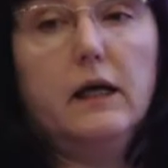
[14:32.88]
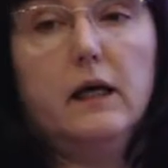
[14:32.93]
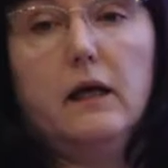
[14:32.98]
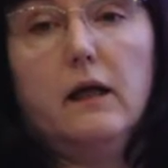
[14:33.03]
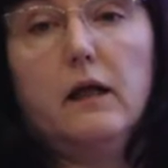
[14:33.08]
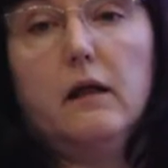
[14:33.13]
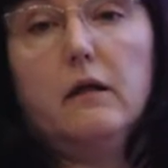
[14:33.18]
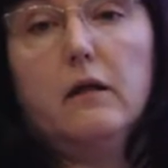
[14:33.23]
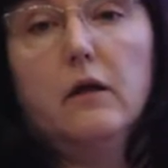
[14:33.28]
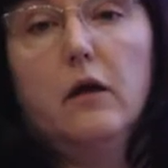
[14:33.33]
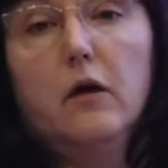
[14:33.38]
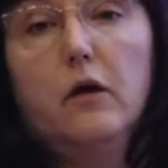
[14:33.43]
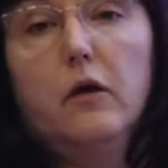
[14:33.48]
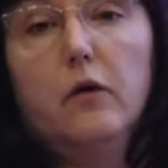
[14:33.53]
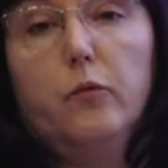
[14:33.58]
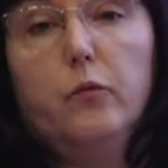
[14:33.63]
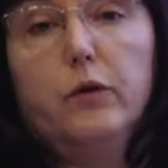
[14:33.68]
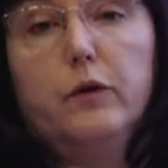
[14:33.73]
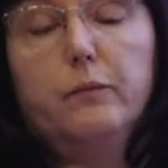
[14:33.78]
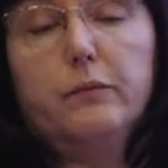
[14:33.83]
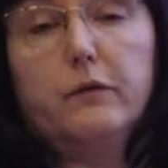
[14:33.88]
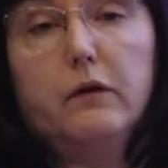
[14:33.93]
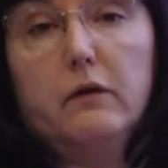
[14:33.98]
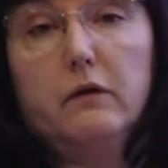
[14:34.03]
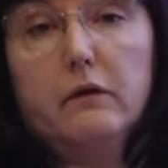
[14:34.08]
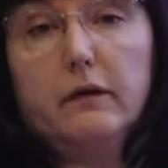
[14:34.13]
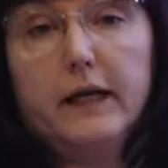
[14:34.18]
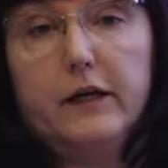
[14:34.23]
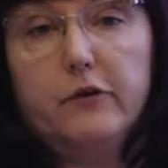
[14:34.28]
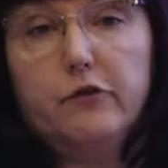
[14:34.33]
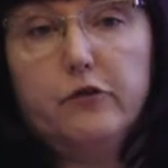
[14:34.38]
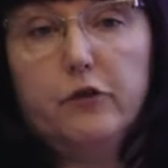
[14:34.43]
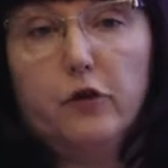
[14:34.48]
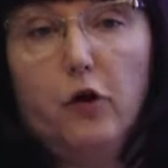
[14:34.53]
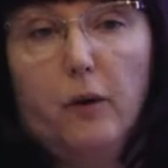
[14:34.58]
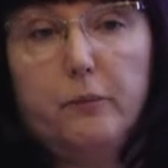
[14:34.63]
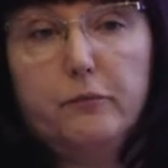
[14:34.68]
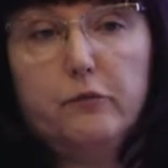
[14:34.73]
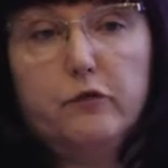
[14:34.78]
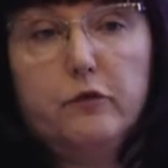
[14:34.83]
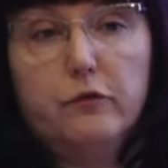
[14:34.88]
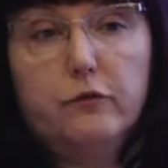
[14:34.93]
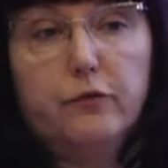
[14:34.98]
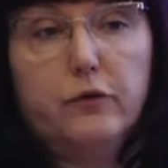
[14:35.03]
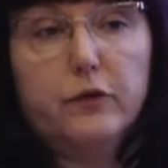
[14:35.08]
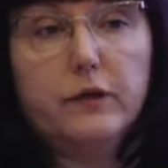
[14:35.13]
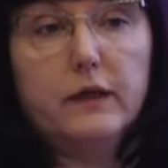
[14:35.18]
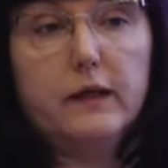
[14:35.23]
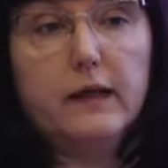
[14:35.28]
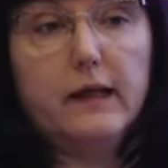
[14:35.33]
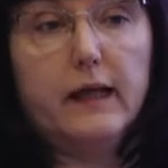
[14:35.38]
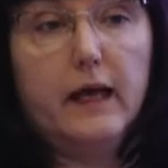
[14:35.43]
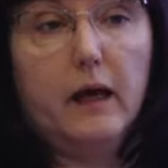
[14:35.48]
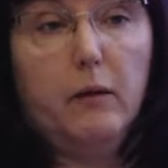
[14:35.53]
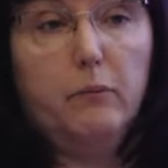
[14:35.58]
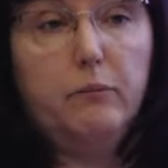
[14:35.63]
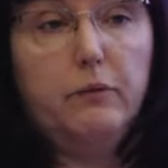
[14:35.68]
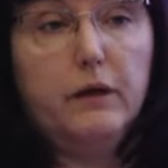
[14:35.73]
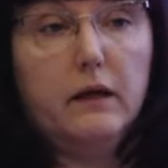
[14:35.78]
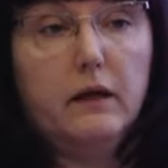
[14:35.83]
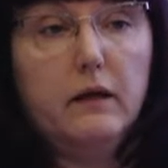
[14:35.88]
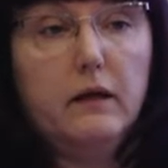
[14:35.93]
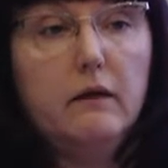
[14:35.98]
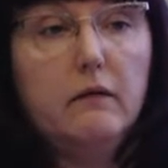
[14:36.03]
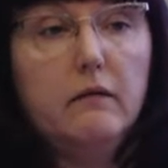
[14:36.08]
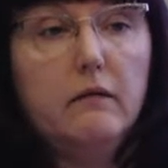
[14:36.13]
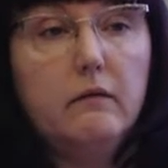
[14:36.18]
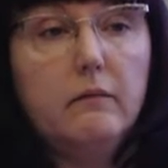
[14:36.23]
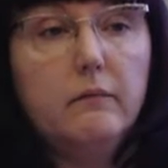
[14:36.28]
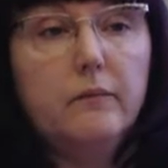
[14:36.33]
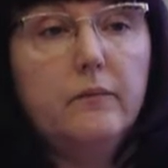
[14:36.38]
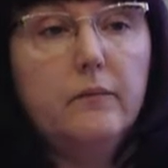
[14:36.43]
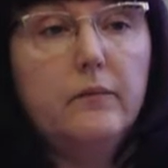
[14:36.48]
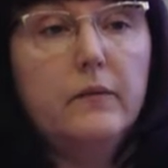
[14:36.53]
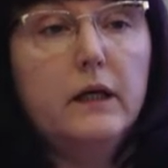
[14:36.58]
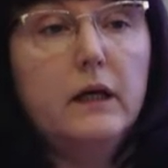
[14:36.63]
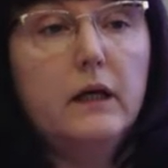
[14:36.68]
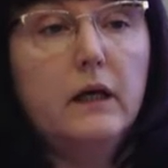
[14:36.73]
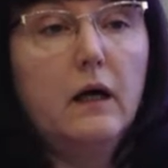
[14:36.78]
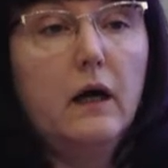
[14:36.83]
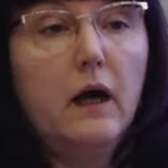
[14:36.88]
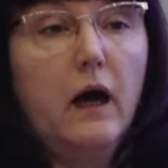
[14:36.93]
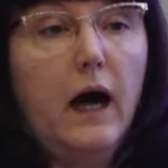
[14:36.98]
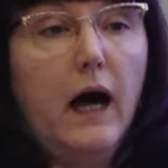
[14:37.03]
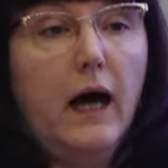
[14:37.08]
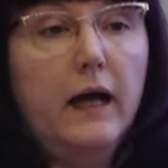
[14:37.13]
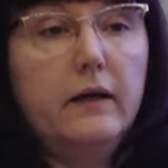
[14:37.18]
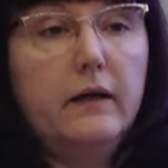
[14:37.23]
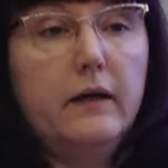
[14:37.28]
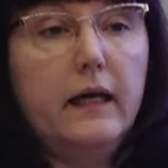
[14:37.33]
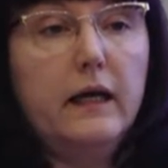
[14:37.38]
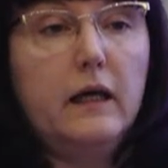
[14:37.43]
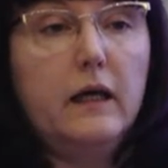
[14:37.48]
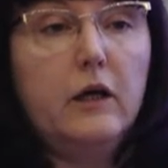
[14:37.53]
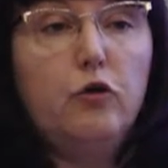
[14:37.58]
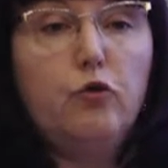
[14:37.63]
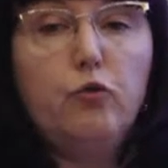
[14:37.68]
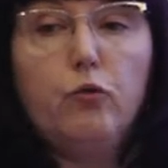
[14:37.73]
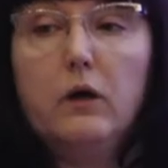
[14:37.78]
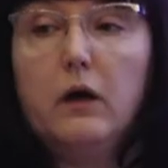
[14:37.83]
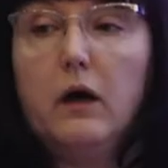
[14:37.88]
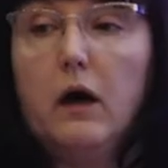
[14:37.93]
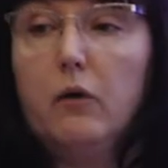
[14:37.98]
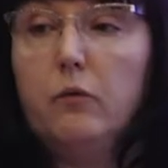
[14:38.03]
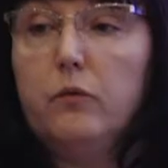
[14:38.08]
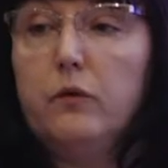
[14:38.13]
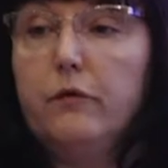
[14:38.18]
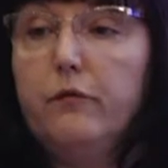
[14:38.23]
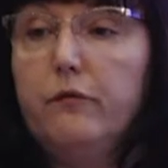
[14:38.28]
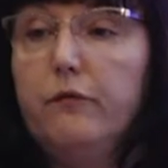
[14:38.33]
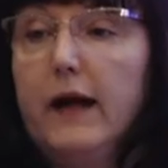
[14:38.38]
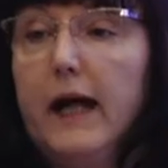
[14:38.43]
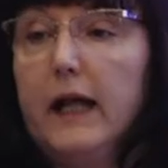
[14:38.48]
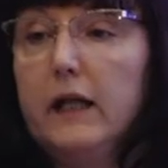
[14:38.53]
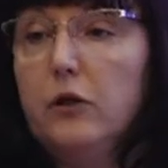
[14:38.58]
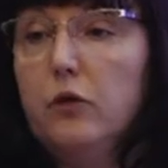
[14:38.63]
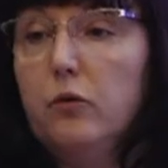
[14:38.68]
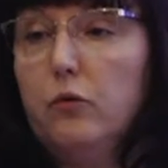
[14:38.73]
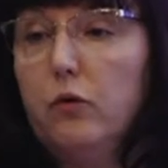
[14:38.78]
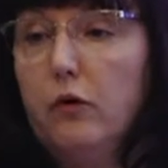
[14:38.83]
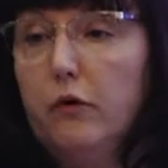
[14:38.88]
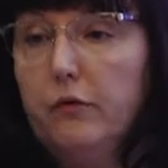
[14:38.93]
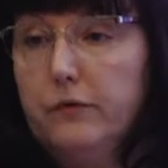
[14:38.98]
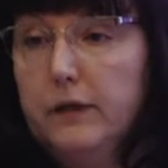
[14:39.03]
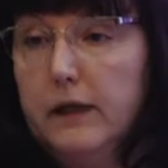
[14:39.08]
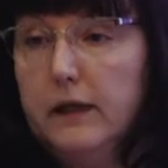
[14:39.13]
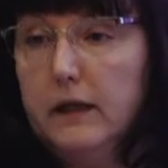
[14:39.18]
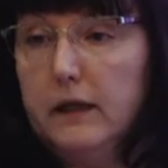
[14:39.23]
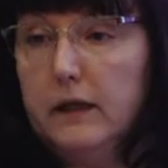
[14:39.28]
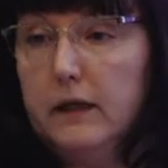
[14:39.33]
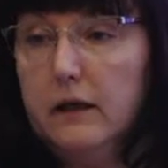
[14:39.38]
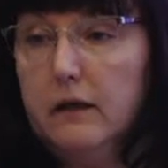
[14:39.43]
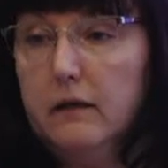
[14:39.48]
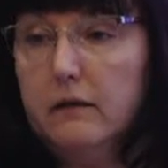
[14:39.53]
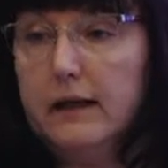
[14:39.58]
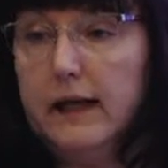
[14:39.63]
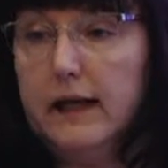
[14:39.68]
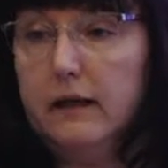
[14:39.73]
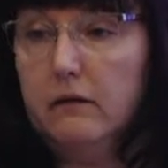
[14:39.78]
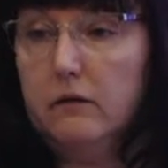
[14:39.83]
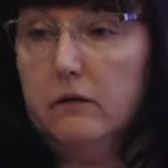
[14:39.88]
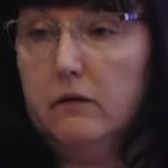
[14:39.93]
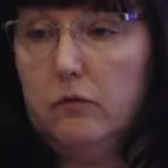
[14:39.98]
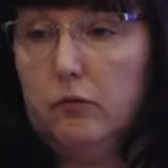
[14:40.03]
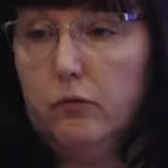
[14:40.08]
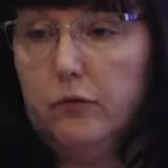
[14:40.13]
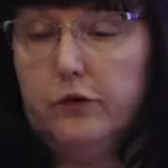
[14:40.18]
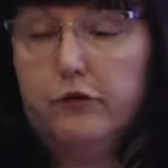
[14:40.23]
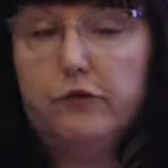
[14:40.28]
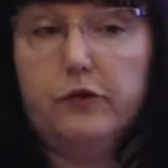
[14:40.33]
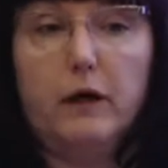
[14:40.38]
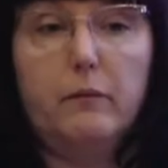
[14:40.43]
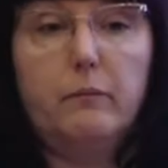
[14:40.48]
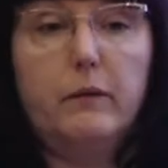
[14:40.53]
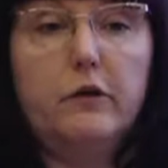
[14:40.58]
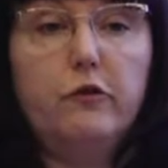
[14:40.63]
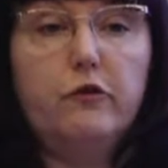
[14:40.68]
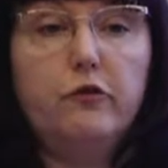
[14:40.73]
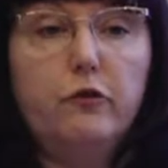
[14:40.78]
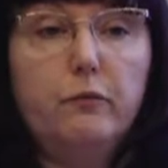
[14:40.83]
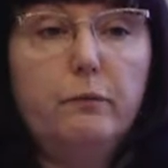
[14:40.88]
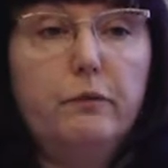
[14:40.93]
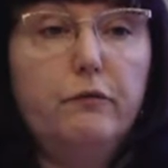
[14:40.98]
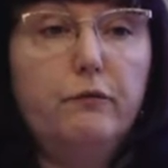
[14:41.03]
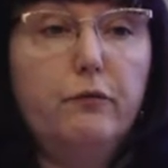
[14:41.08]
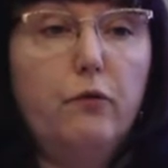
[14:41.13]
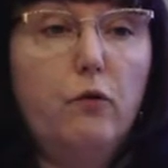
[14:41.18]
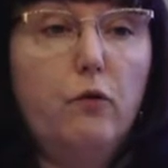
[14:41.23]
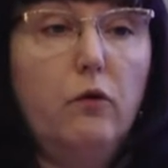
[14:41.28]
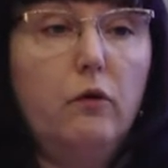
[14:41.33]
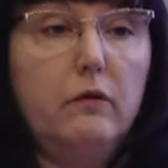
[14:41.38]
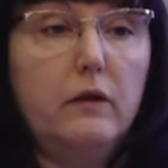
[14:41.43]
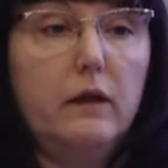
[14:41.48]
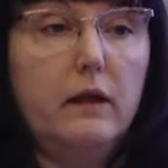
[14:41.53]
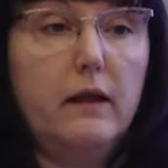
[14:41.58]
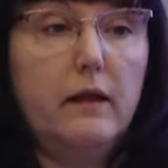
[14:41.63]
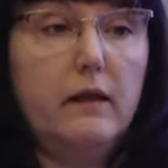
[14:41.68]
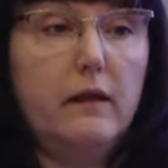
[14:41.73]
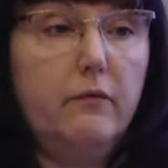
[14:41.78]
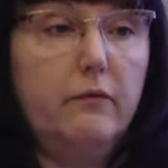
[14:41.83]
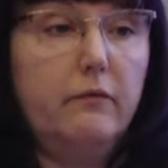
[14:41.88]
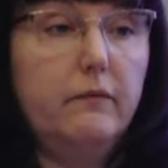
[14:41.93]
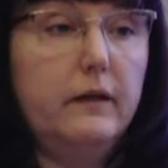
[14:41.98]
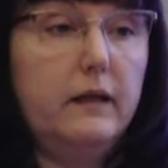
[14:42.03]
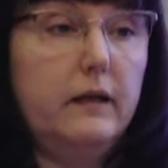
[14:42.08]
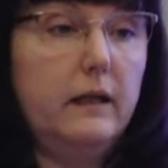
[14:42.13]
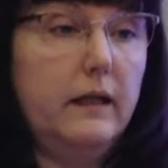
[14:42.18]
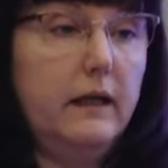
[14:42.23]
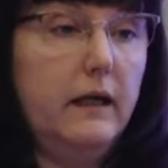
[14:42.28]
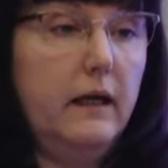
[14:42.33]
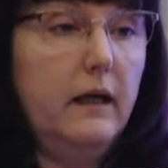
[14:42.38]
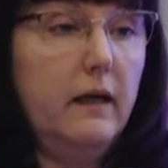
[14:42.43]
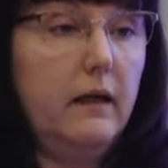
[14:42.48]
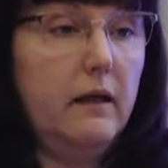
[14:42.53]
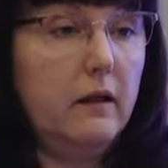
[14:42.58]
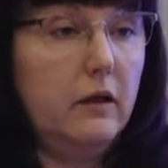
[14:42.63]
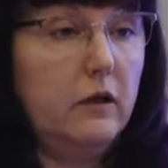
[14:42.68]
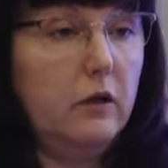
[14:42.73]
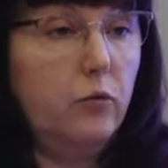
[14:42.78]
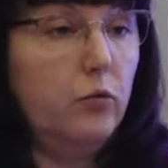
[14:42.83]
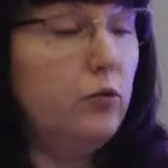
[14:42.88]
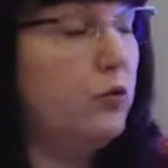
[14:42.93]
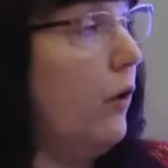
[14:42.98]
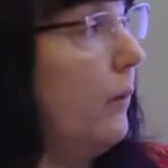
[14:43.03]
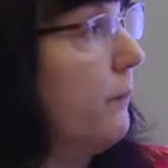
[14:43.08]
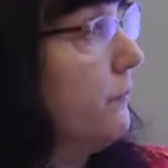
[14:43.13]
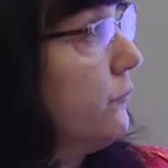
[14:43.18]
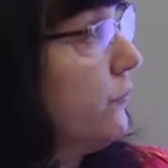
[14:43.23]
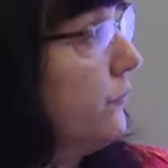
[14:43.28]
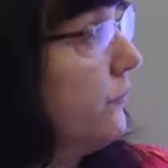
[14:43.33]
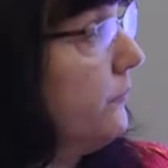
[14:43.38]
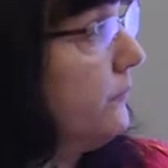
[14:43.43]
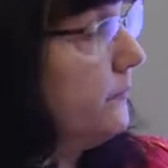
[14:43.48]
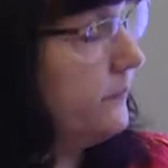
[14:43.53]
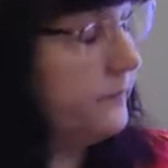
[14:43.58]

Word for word: years with prolongation option for the same period. And taking into account the value of the rent, which I mentioned before, it's definitely it's a good option.